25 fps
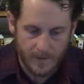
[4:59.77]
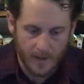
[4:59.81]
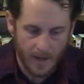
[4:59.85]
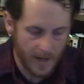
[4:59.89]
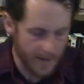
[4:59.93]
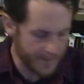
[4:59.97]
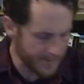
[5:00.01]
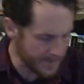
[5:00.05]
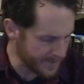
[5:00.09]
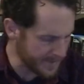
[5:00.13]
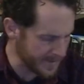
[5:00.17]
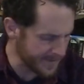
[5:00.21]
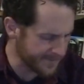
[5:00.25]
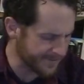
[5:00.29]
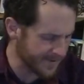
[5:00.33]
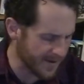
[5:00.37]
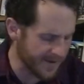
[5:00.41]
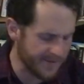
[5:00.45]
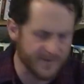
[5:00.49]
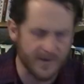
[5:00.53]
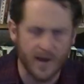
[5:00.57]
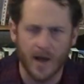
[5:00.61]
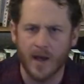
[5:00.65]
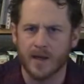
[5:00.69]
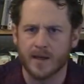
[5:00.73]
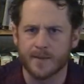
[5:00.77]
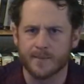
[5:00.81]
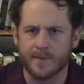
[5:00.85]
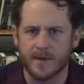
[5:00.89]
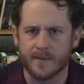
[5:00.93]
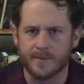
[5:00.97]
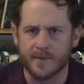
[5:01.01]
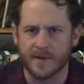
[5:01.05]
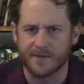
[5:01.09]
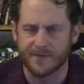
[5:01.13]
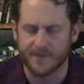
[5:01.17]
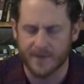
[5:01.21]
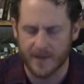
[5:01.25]
I've gotten to be
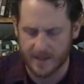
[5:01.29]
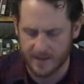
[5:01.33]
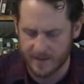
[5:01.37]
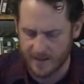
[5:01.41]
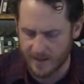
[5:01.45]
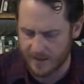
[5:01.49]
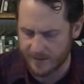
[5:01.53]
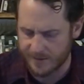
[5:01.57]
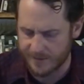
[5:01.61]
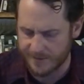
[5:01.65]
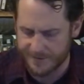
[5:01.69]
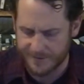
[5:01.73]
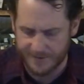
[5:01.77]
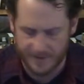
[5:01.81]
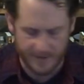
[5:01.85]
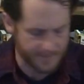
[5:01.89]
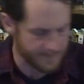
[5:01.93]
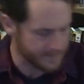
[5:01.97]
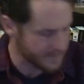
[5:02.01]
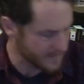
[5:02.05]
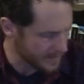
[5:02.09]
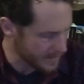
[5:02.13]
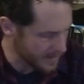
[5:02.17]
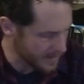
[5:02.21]
a big fan of that in the same